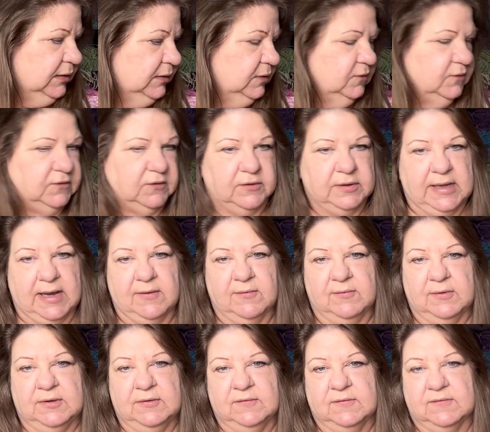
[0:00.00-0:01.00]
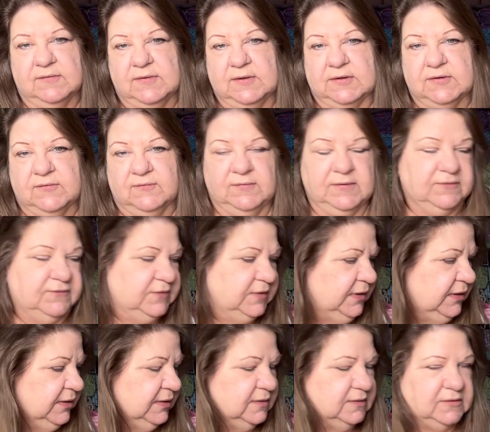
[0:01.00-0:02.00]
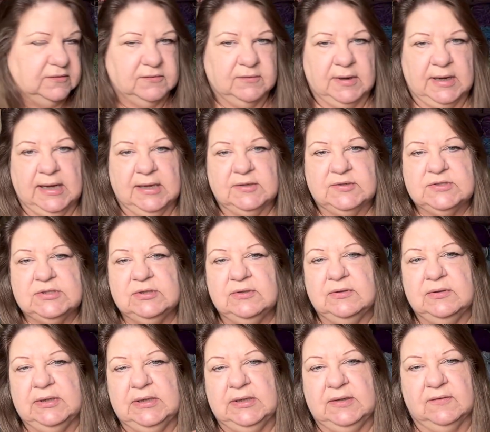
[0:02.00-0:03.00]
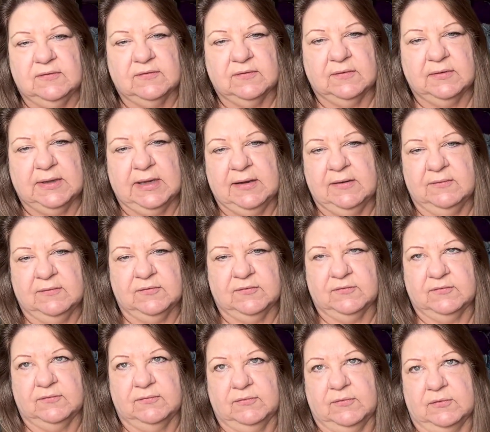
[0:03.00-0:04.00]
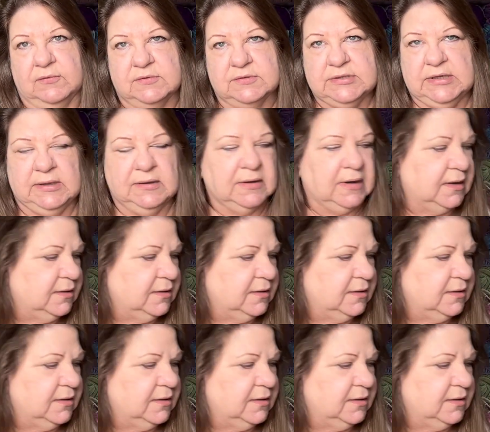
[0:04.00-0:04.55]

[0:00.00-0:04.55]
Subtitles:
So that was $6.50. So I had 2 of these, so that was $13.